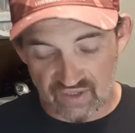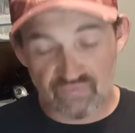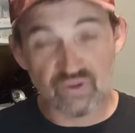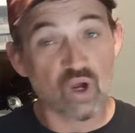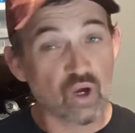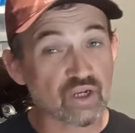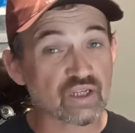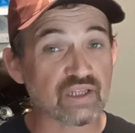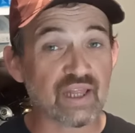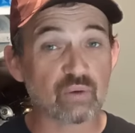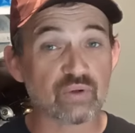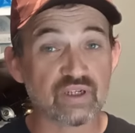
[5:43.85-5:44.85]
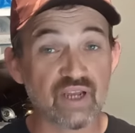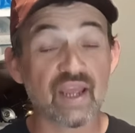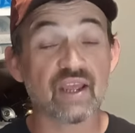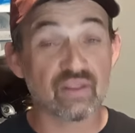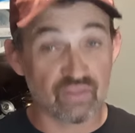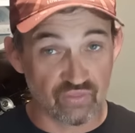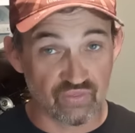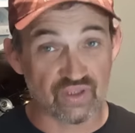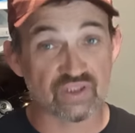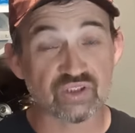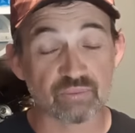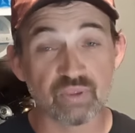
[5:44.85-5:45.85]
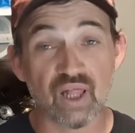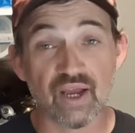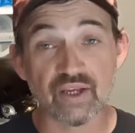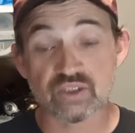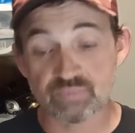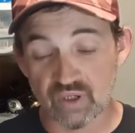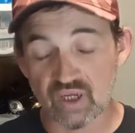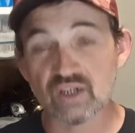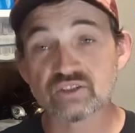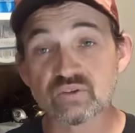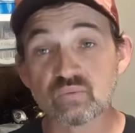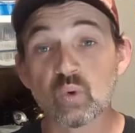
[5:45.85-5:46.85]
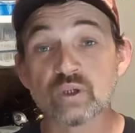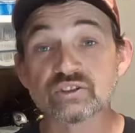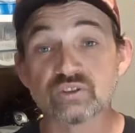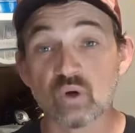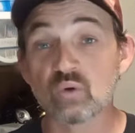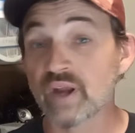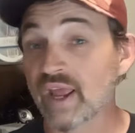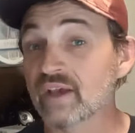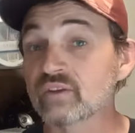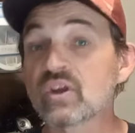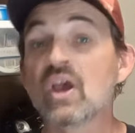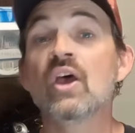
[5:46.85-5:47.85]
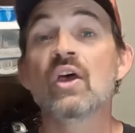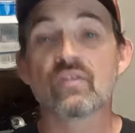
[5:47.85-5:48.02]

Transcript: this applies because of what's known as